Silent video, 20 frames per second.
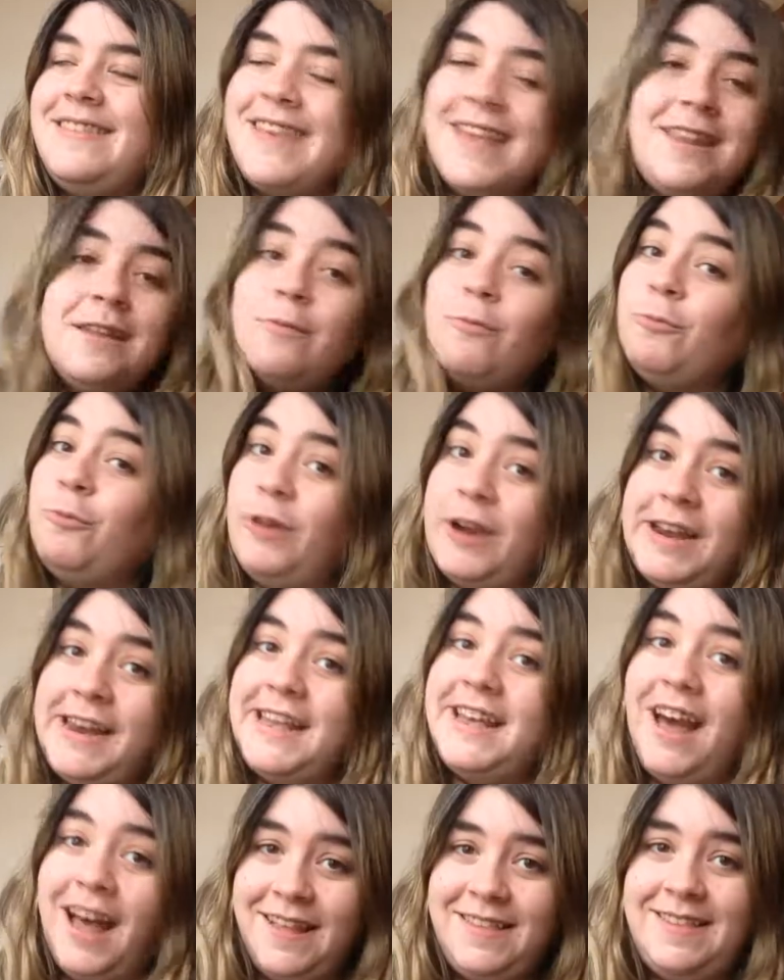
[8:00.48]
didn't really
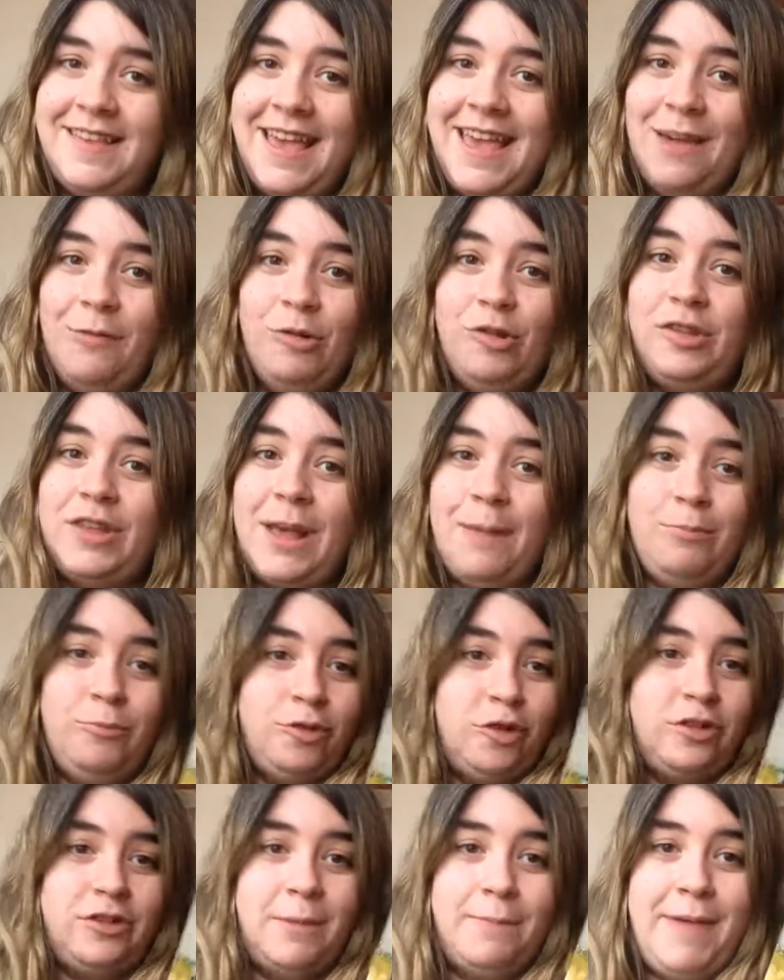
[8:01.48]
cut it. It was
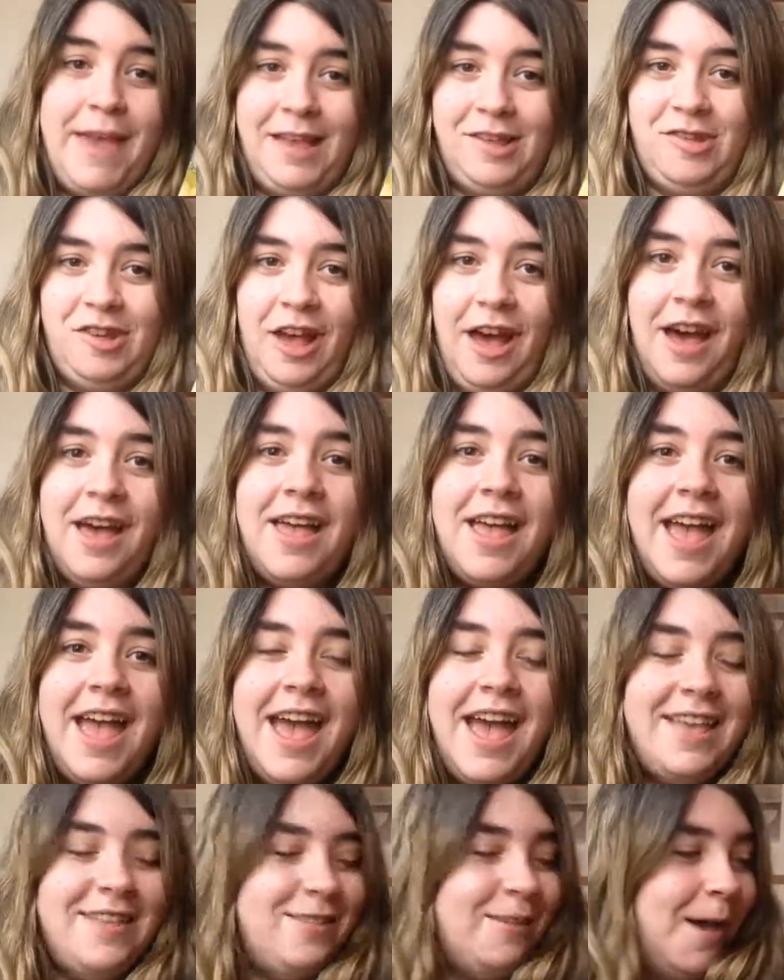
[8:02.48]
just a picture.
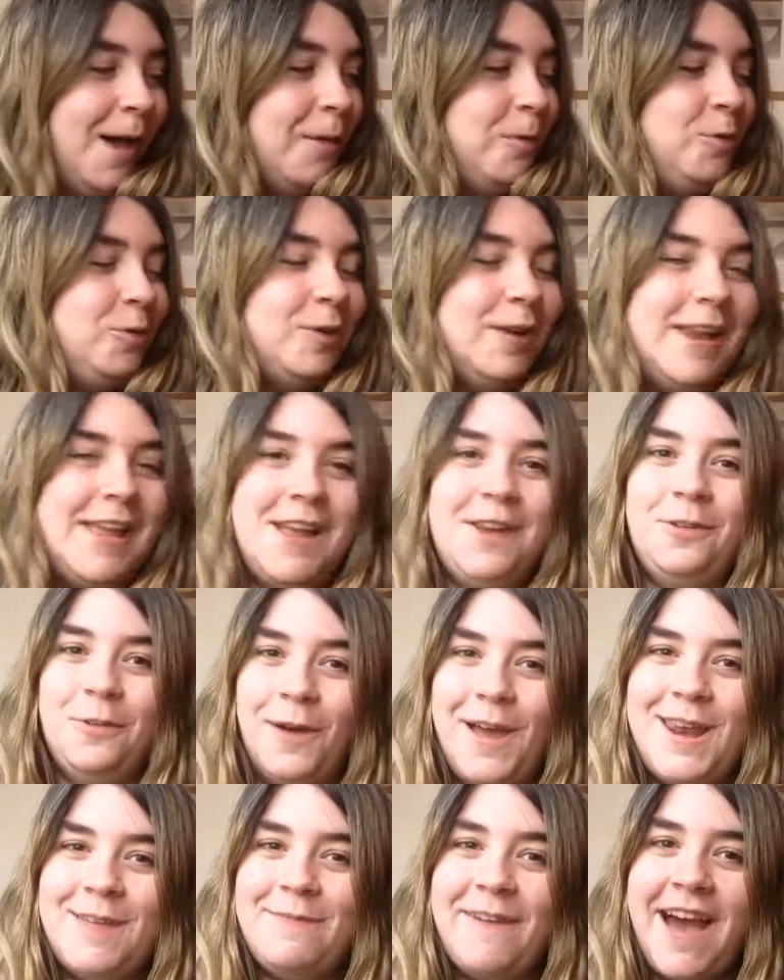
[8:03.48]
So I was really
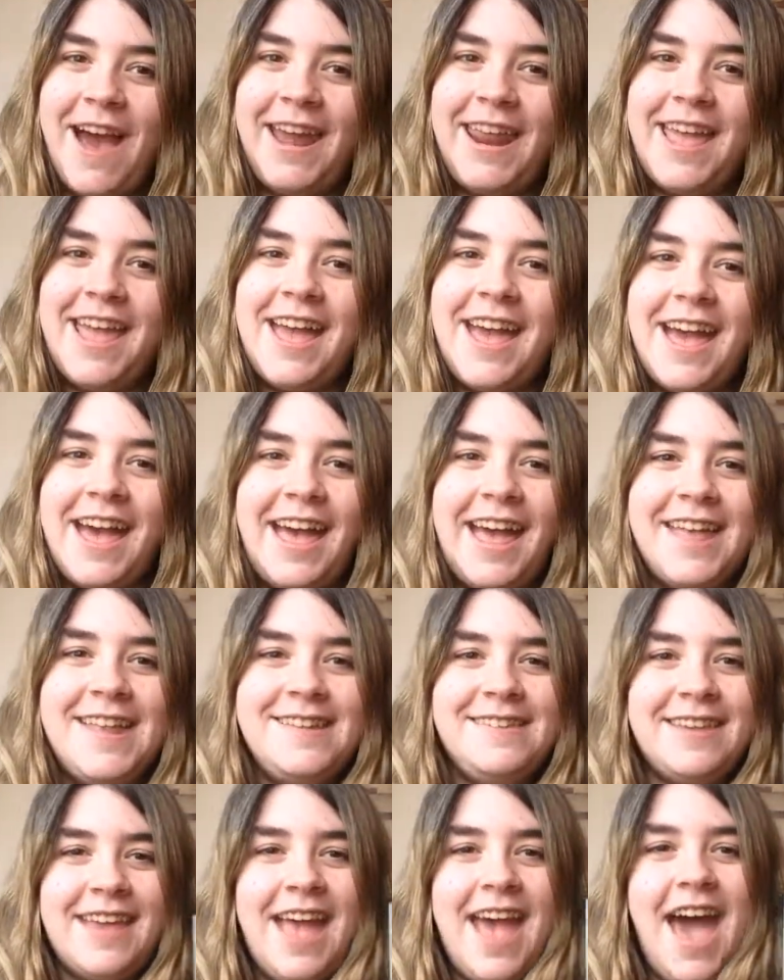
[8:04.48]
annoyed about it,
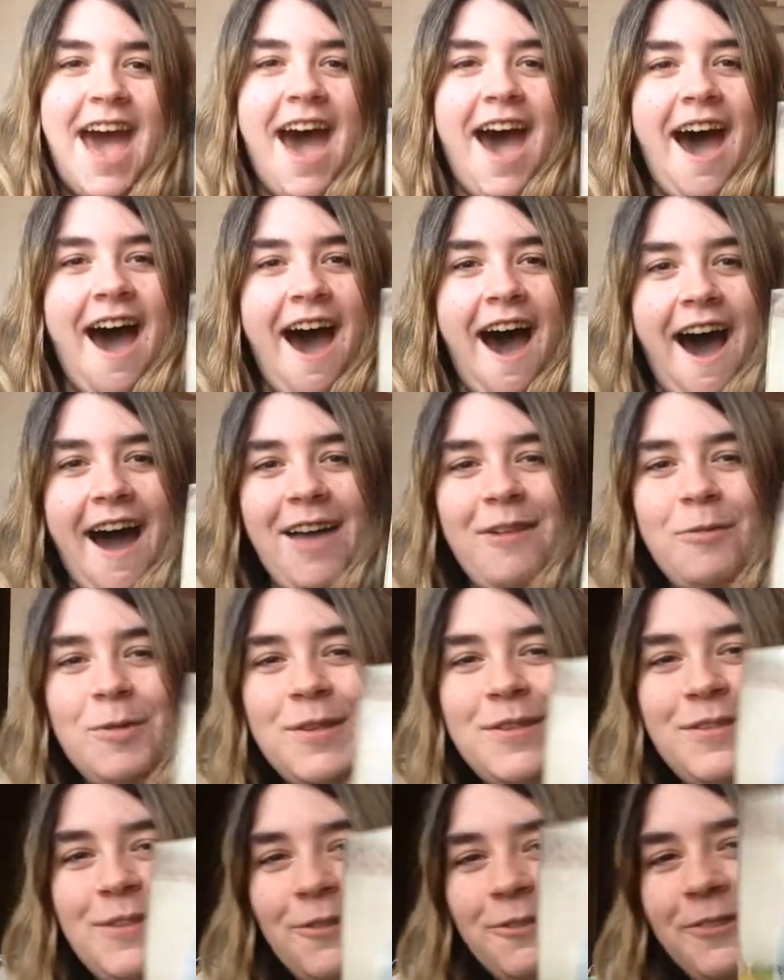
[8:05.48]
and I
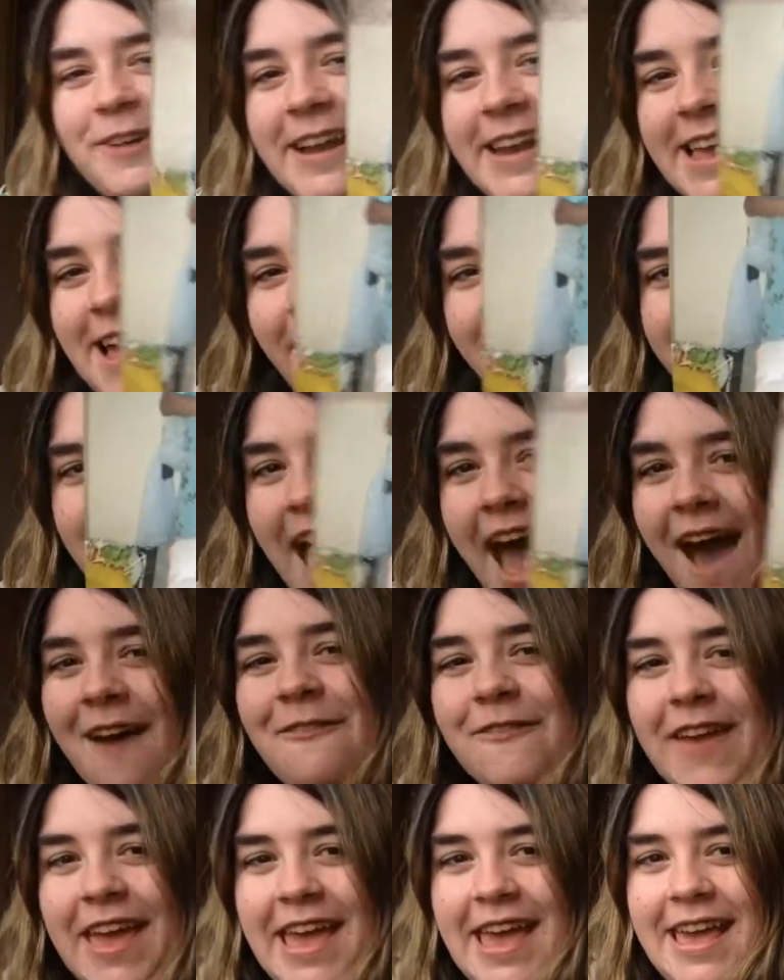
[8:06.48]
was really
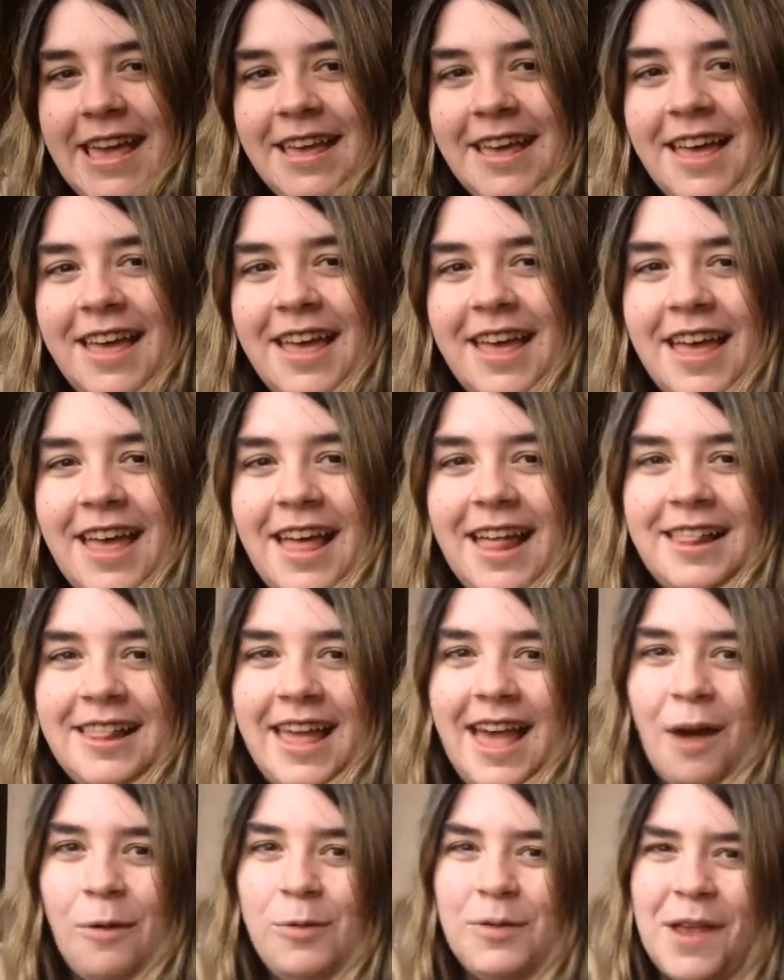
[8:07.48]
unhappy.
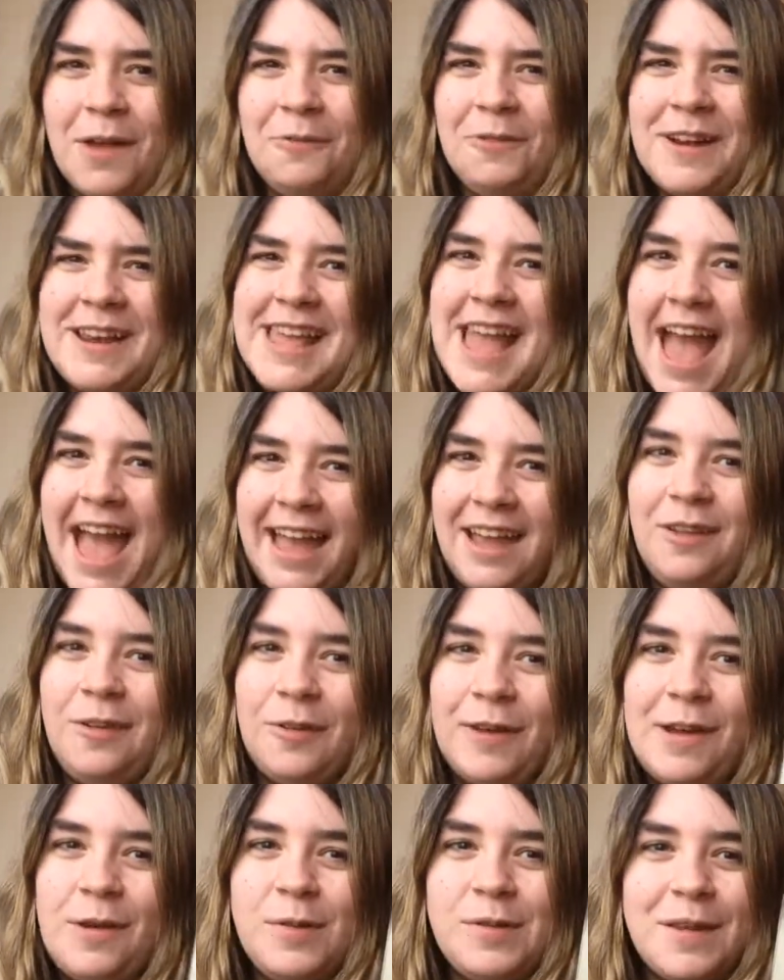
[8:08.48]
Like I was like really
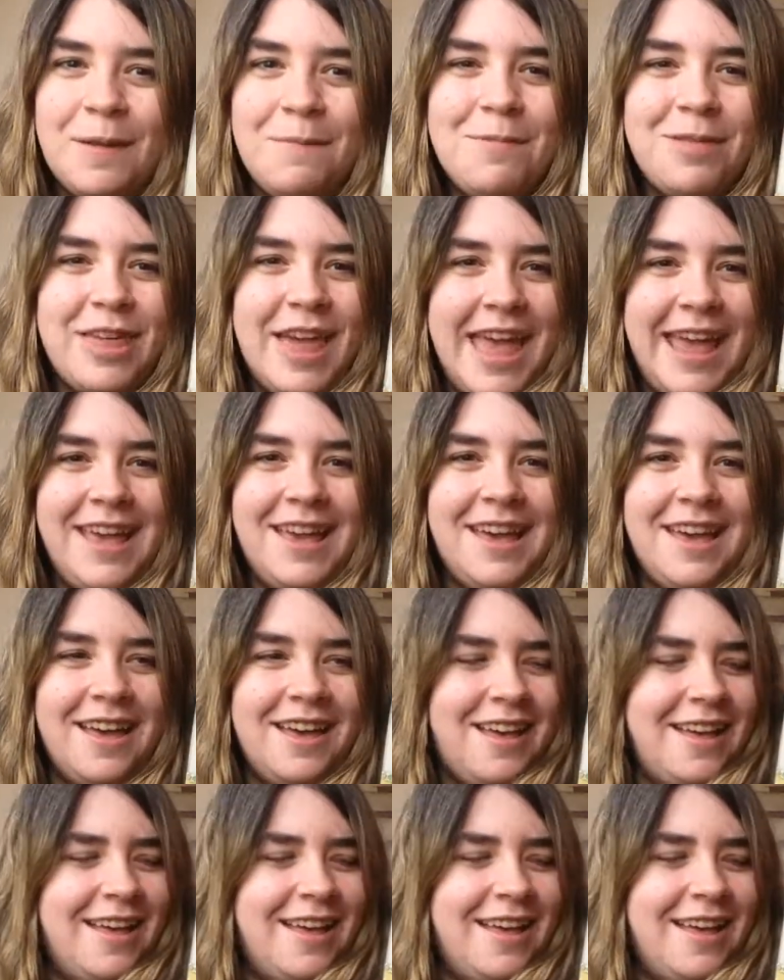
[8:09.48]
angry or something.